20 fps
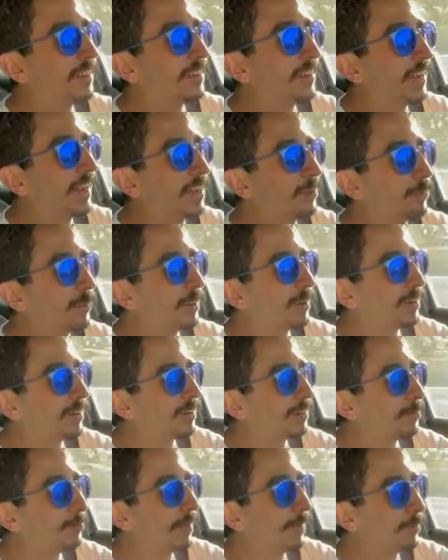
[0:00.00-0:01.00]
nightmare,
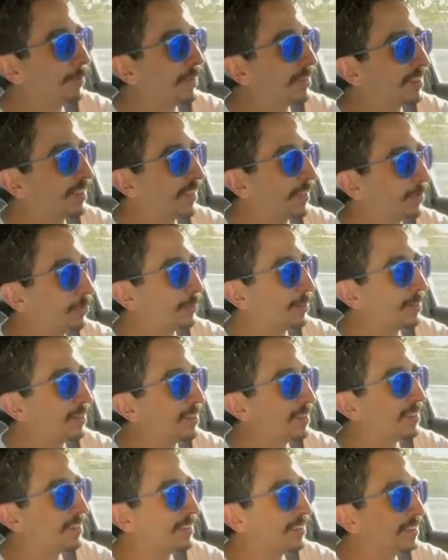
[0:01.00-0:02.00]
Batman's nightmare?
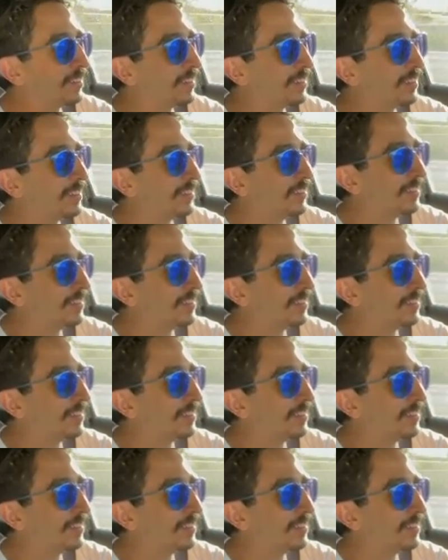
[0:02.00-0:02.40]
Oh,